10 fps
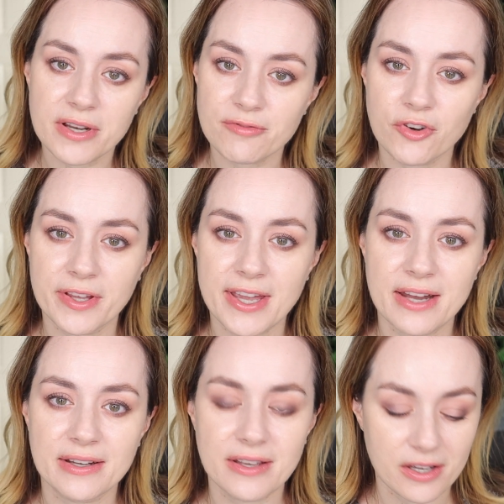If you're in
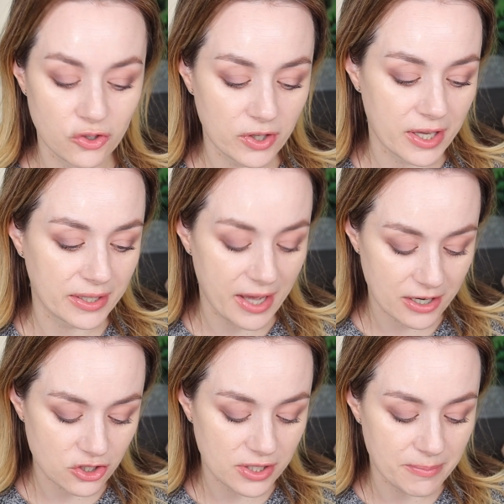Canada, you can
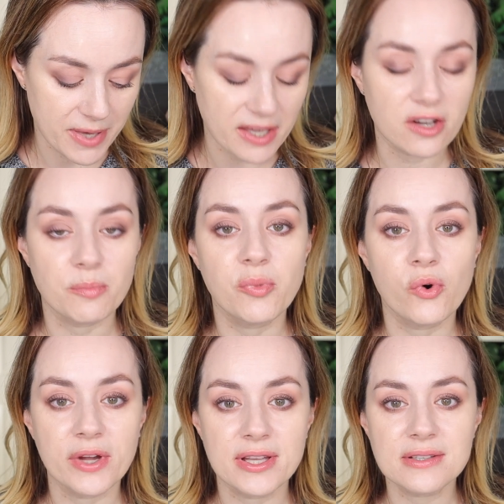actually make
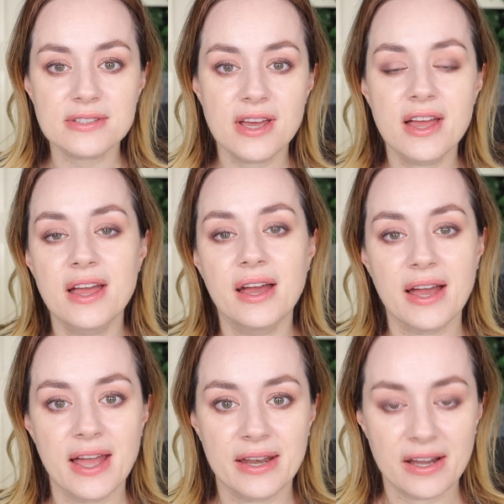points.
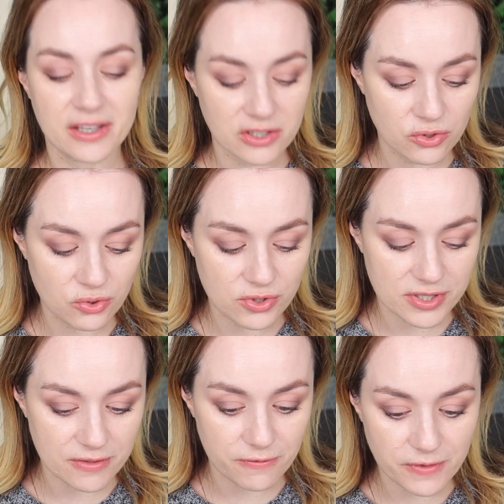And I
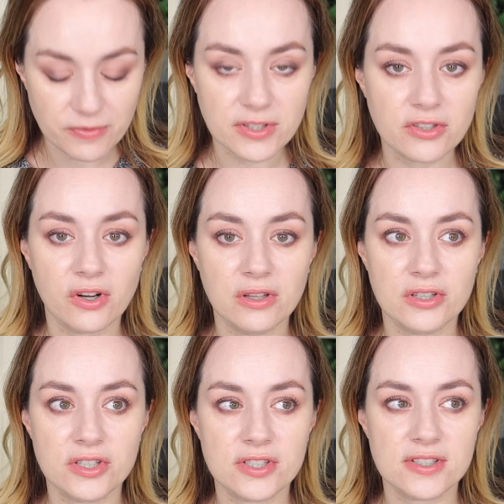used
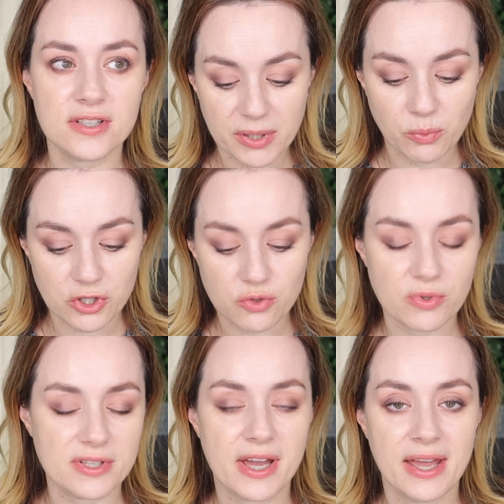$50, which
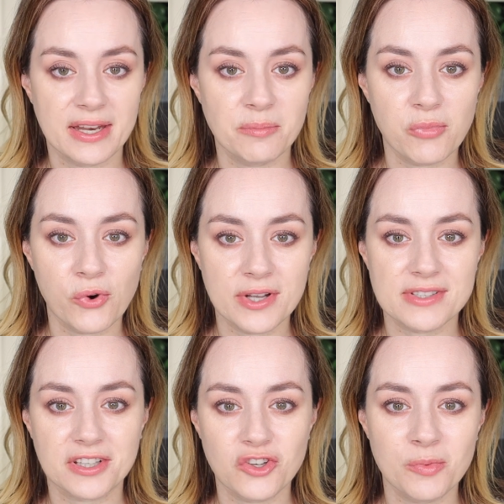was I had in points
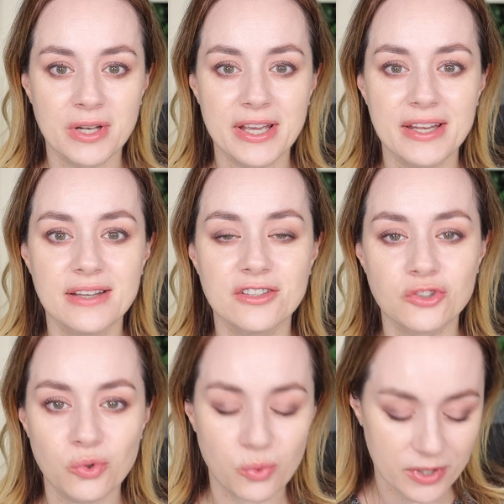accumulated
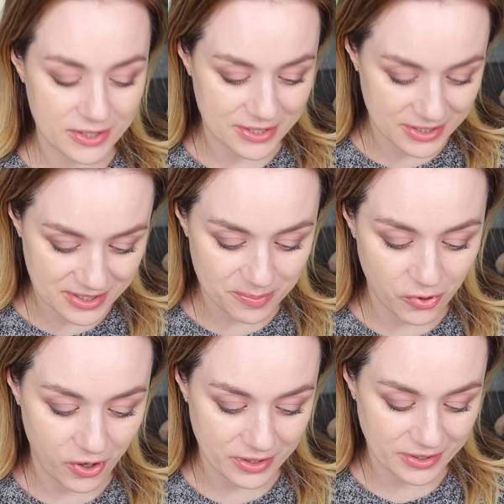towards this
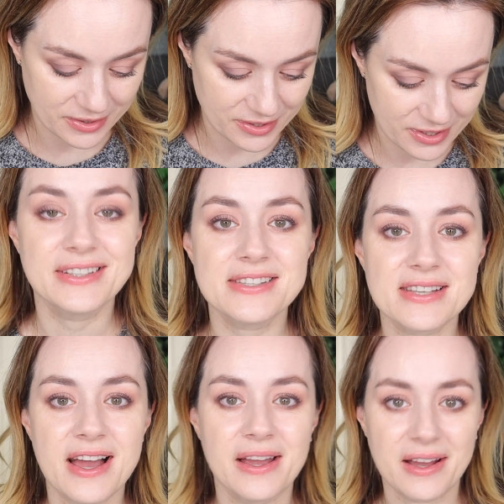product. This
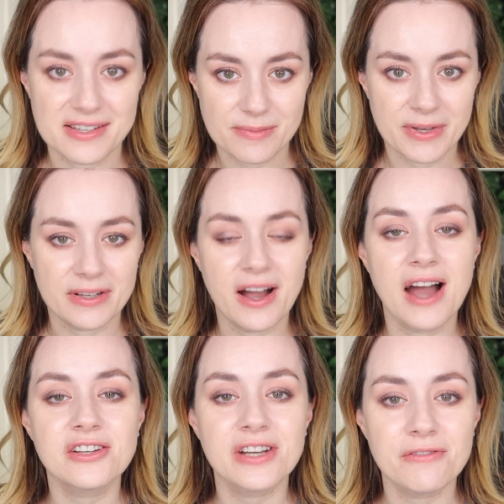I spent
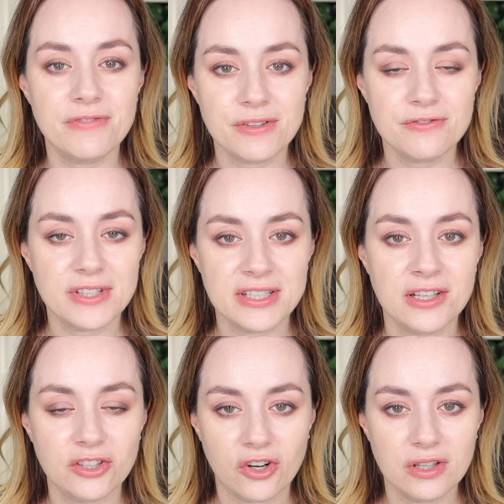
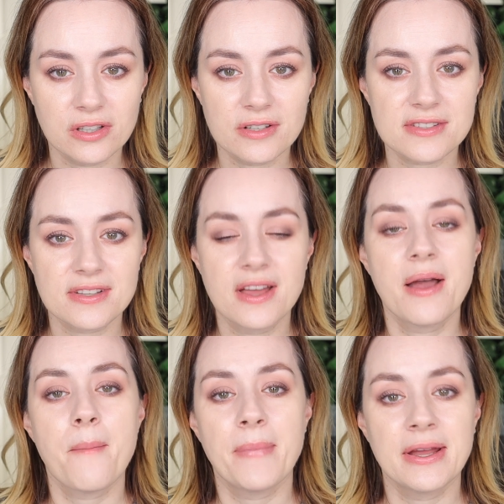$115
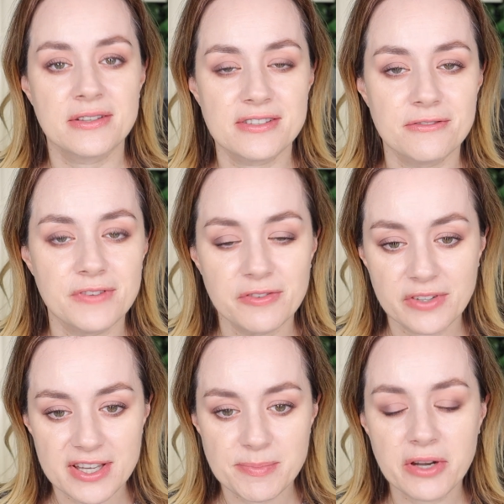minus the
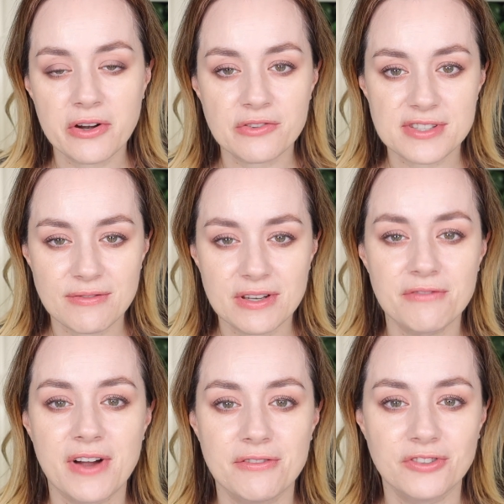50. I spent around
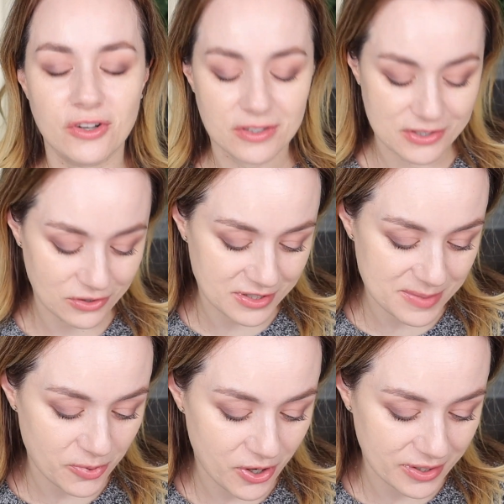$75 on this
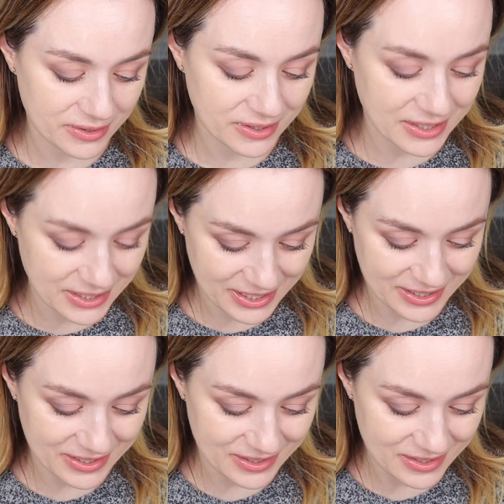product,
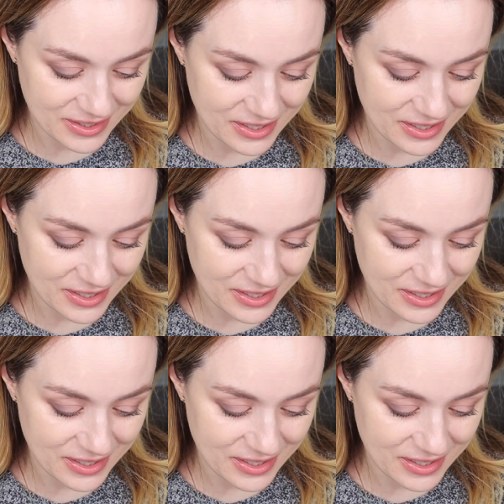Canadian.